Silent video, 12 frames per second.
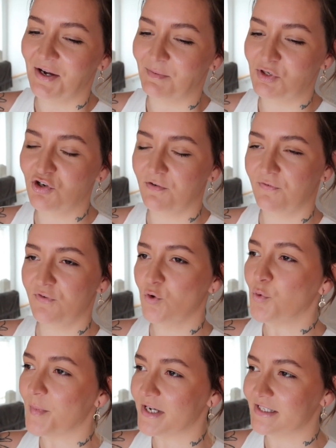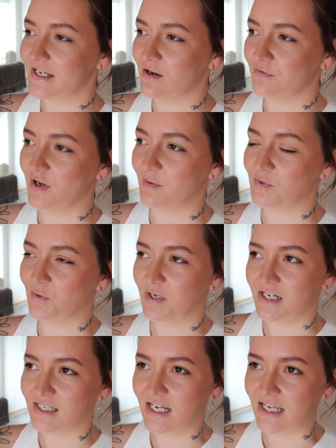I'm just trying to fuel myself up, so I
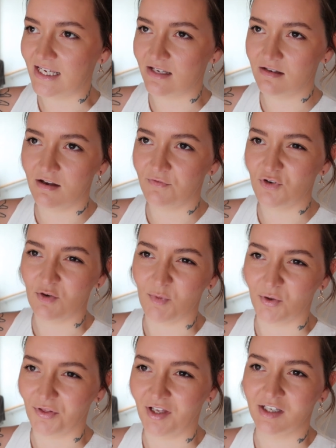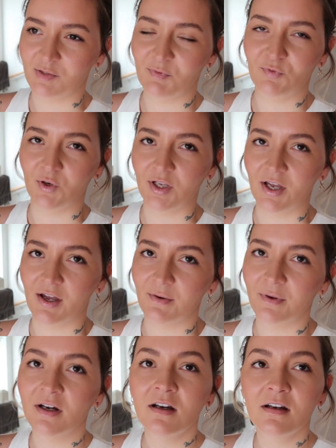need to eat a few more things before I go.